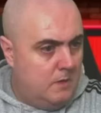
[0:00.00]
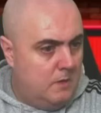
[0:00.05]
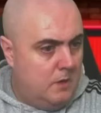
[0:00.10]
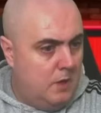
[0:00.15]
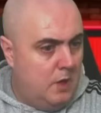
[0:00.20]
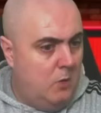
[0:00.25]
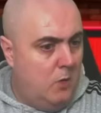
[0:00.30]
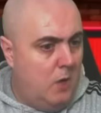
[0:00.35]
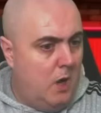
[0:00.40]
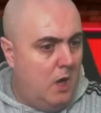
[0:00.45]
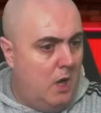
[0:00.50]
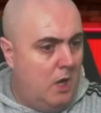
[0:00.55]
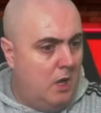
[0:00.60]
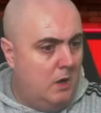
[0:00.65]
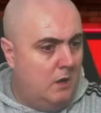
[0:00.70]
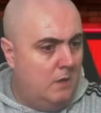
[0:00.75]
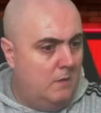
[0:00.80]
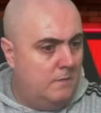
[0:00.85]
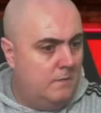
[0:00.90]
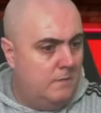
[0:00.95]
Two
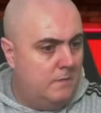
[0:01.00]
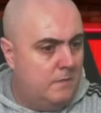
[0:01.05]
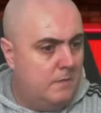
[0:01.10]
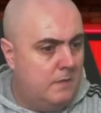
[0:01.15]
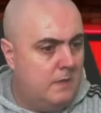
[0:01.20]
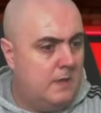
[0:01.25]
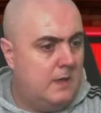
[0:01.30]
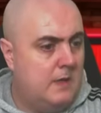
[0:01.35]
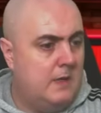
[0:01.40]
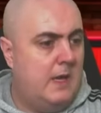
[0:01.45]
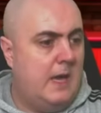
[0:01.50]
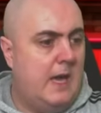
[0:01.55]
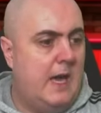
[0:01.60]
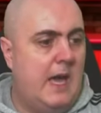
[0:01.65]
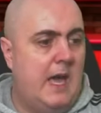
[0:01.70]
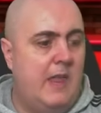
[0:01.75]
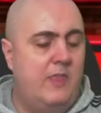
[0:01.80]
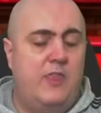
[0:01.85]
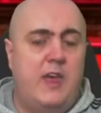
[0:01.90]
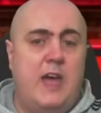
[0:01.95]
all.
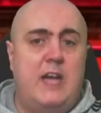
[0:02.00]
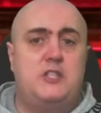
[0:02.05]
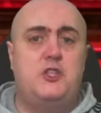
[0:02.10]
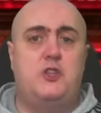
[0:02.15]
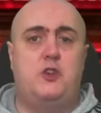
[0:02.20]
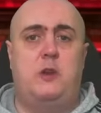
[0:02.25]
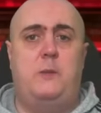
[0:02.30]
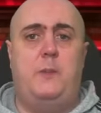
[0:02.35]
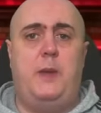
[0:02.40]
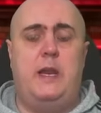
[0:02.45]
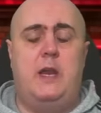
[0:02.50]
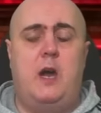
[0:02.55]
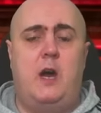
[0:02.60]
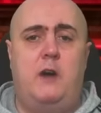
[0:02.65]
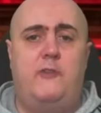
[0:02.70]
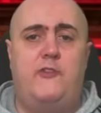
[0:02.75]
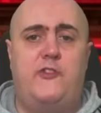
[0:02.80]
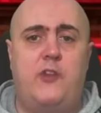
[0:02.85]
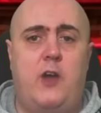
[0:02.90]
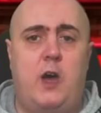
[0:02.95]
And that should have been
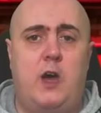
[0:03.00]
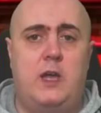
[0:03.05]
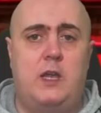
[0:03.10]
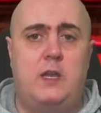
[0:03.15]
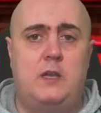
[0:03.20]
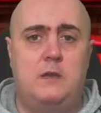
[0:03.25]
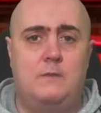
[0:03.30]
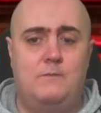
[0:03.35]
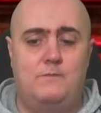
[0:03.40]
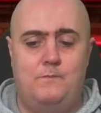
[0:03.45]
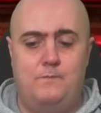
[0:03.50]
offside.